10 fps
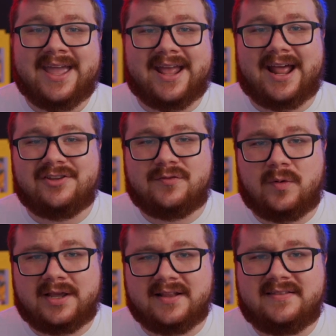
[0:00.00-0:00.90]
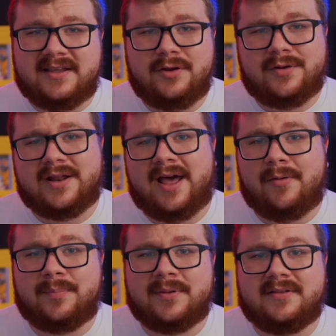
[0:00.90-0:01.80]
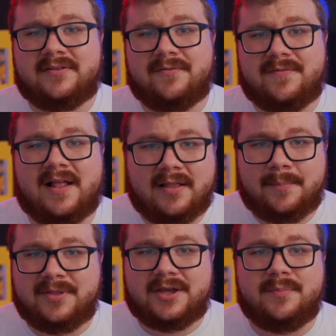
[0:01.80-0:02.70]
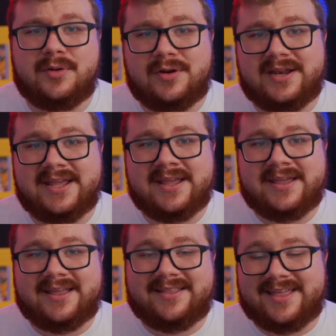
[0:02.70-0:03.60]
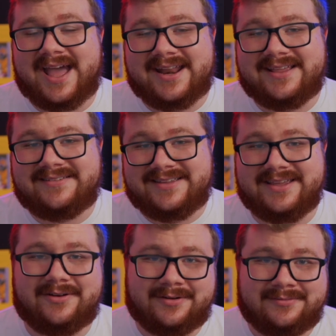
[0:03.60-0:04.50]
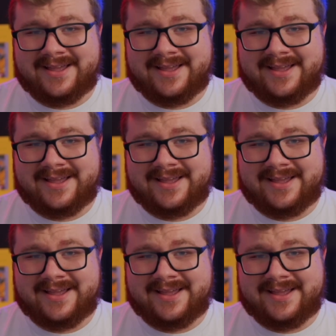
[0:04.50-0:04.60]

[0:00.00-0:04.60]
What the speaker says: And I just want to continue to help develop the community that is here.